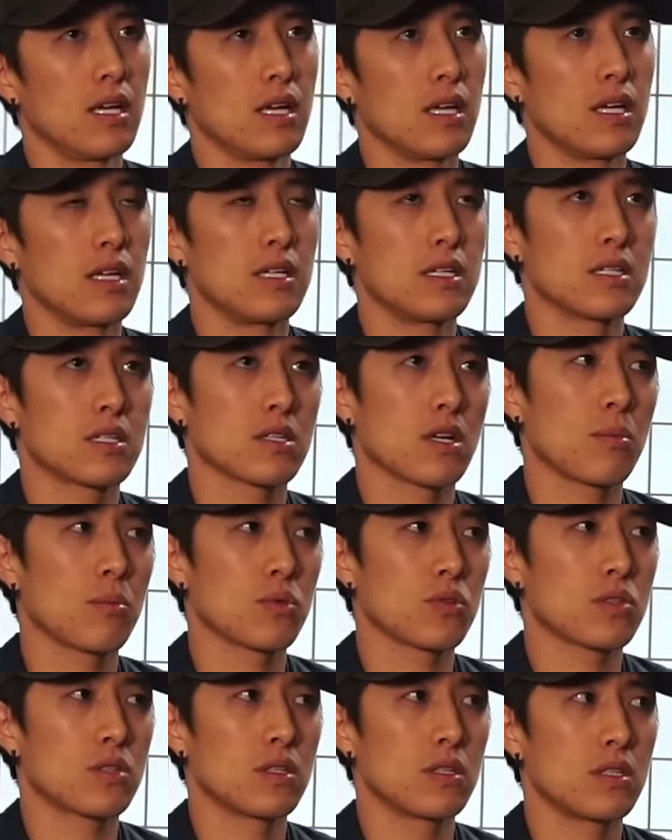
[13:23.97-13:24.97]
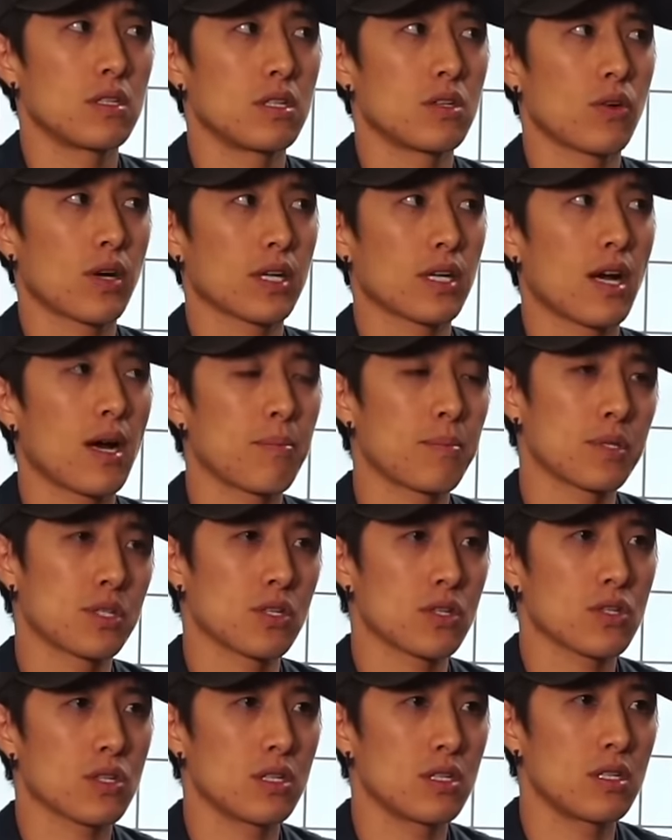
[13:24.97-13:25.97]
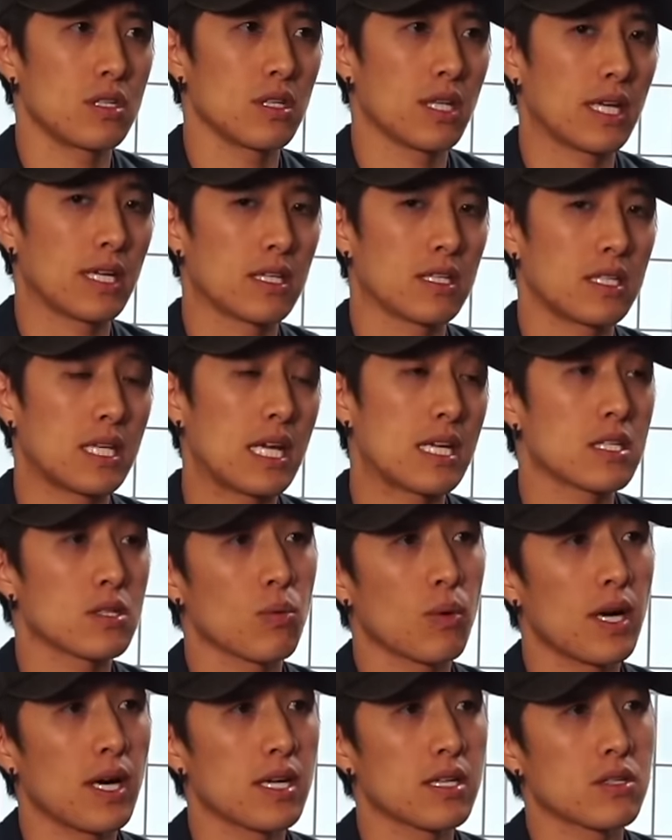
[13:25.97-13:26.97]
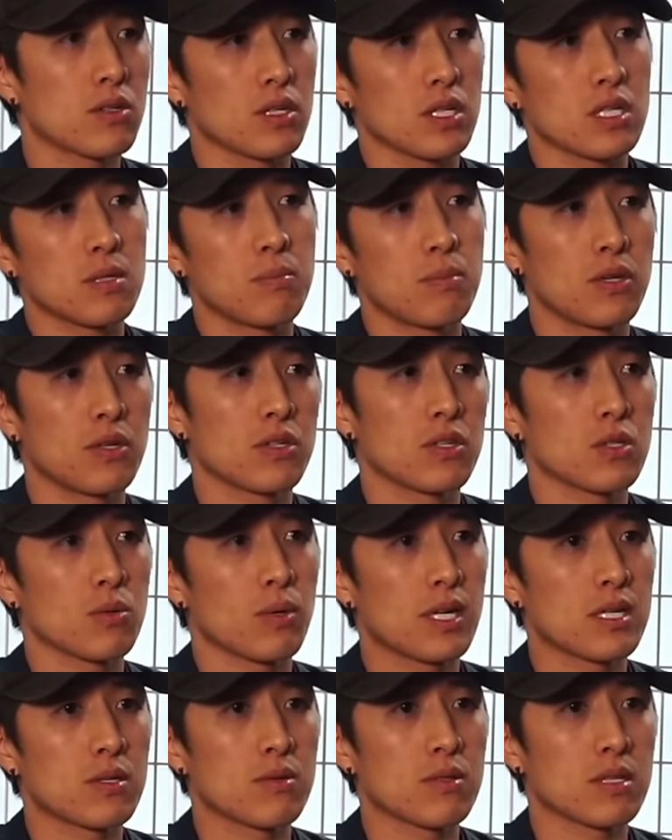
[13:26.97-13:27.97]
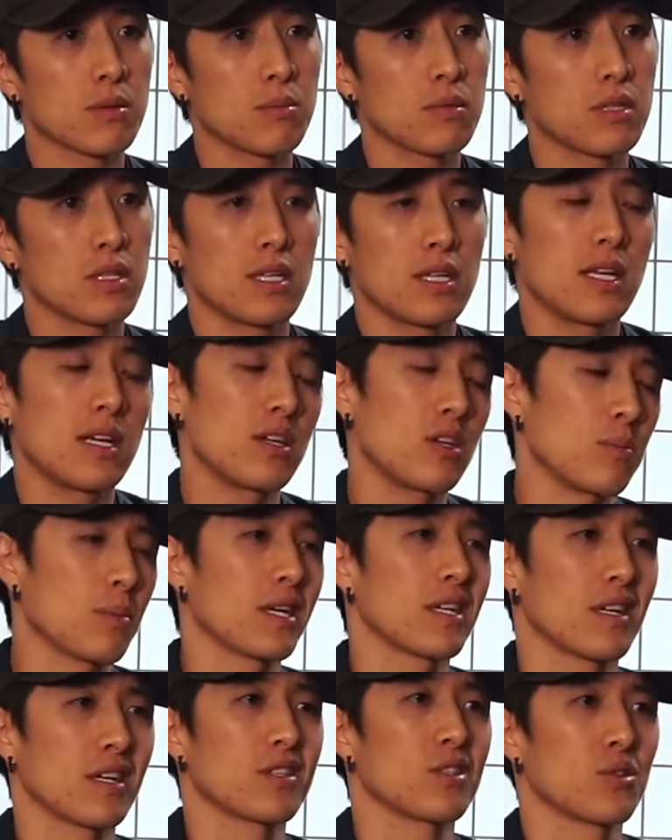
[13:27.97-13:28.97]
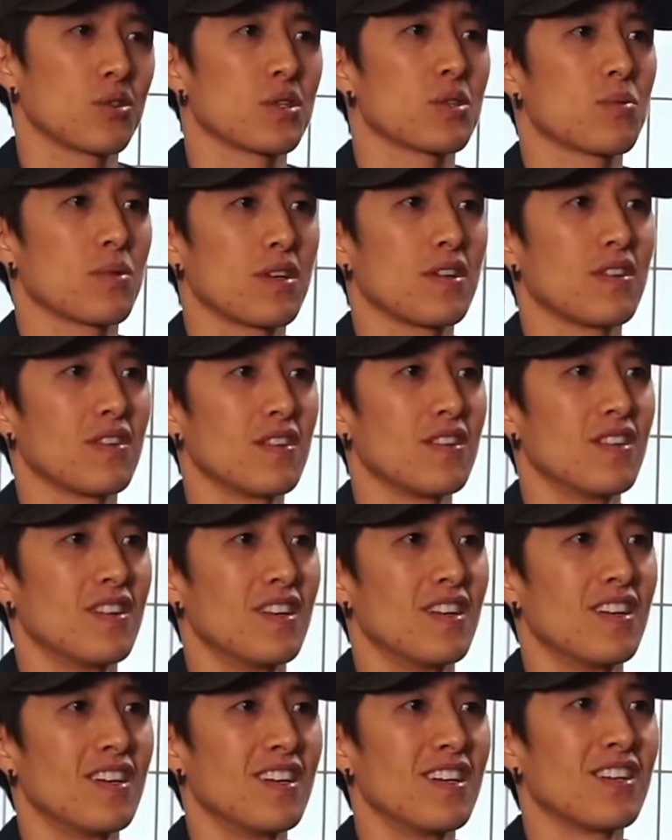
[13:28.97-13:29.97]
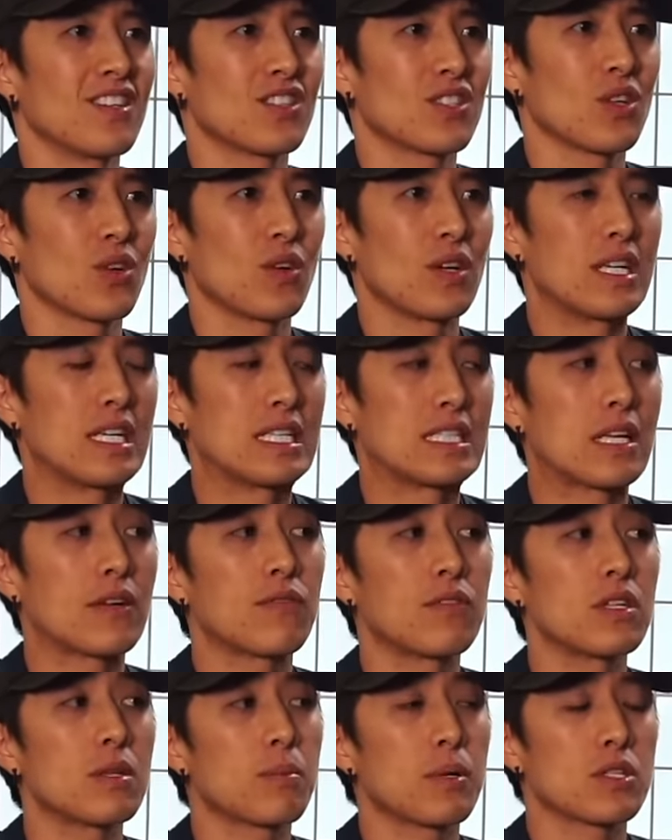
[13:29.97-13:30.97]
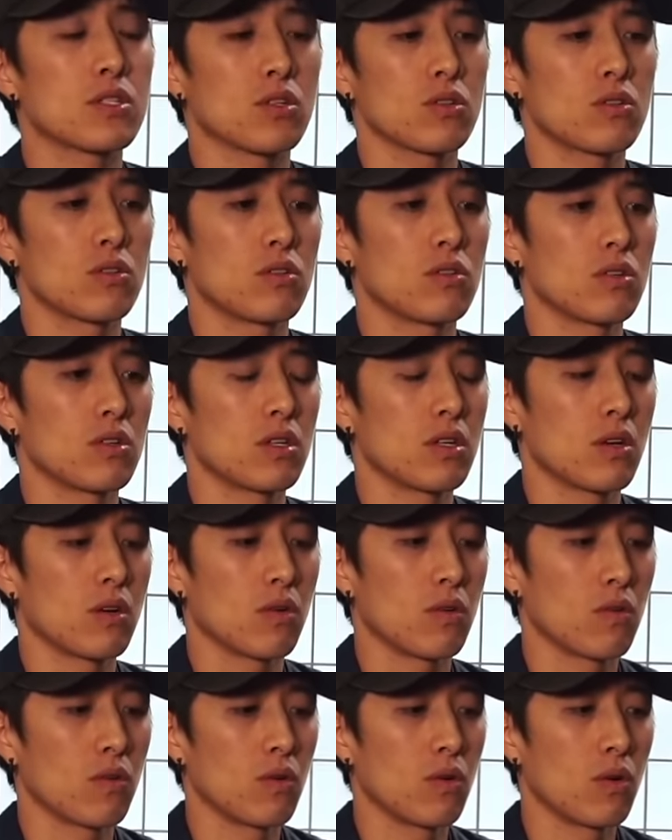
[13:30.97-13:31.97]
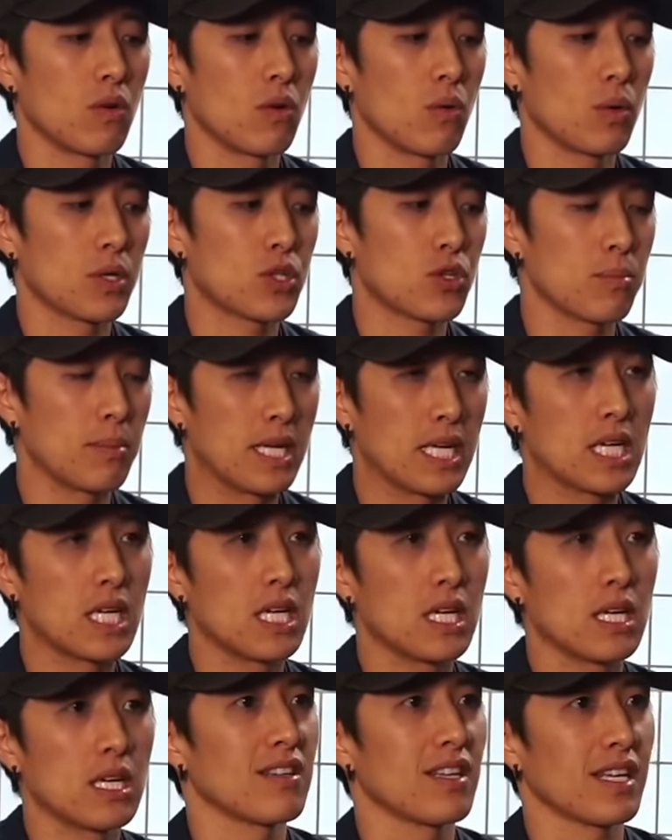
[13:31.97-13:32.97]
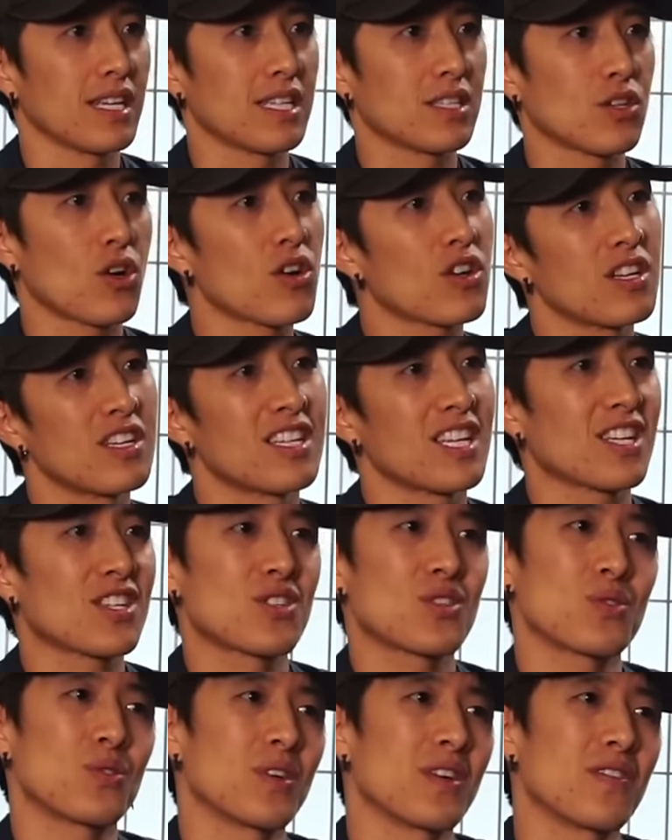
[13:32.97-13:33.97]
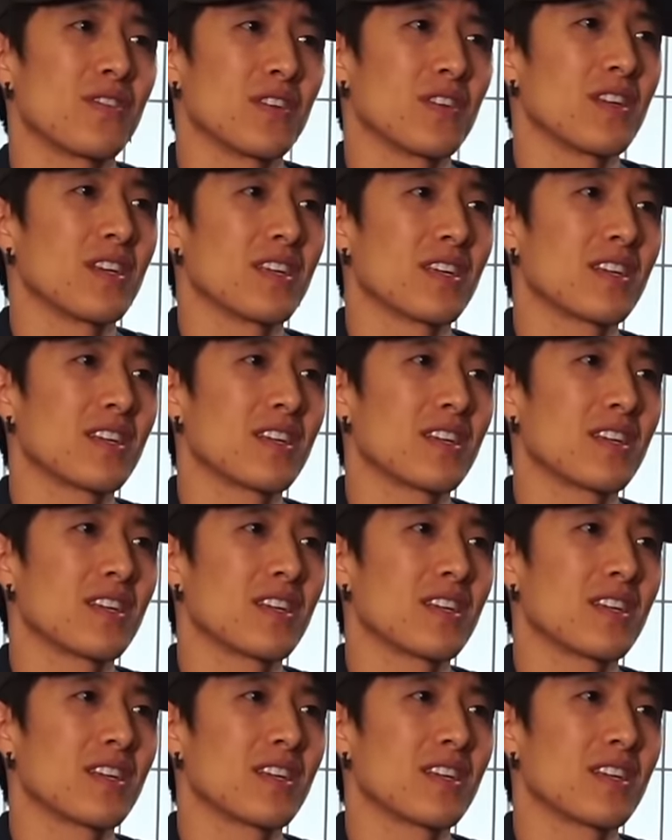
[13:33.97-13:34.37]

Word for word: is almost in direct opposition, like taste wise or experience wise with someone, then yeah, you might not do as well. Yeah, yeah. So it definitely depends on you know what you're making. Like it's all contextual. I feel like.